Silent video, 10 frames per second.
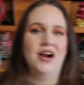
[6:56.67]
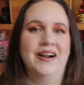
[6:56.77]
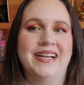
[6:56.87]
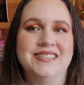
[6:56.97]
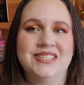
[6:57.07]

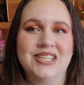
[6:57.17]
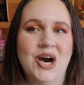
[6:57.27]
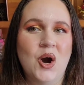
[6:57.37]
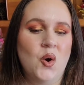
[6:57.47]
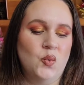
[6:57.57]
Alright,
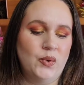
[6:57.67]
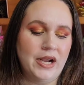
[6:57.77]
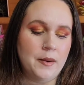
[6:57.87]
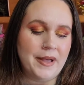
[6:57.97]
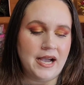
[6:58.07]
so
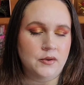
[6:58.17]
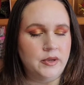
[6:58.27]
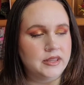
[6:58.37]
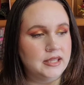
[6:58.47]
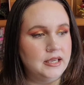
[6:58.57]
we are
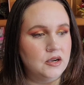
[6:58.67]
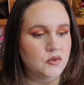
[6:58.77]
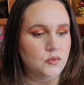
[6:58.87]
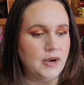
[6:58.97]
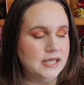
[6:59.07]
back with the
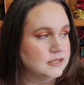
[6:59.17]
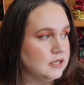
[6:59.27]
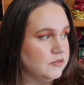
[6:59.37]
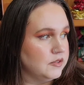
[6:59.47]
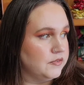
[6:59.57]

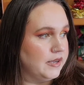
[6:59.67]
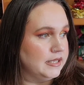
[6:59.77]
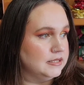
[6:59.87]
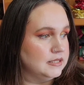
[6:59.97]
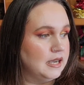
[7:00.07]
rest of the
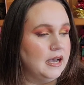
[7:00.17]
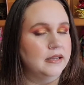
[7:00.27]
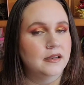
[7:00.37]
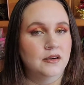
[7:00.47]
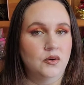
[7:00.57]
face
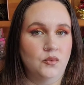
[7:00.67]
done.